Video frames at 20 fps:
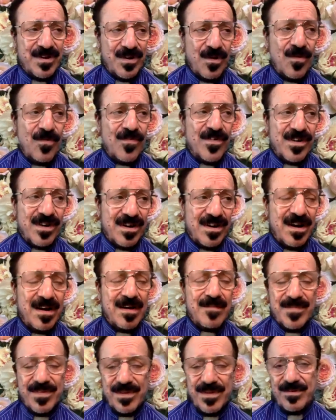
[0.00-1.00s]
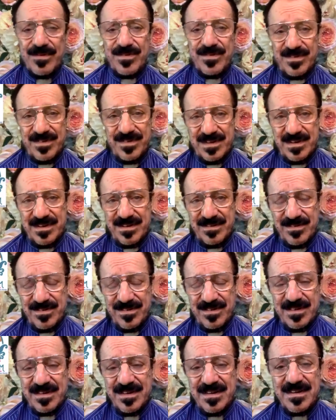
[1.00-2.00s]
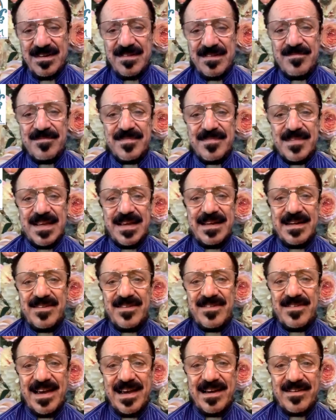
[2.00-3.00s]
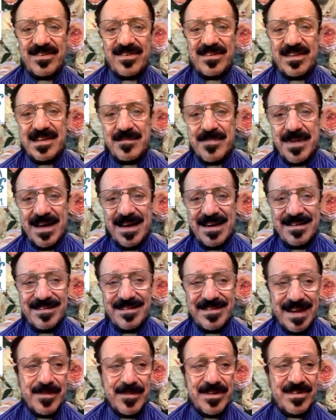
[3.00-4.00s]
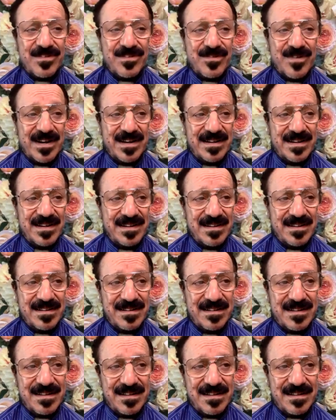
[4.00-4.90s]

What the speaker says: to overcome those things. And it's actually by demonstrating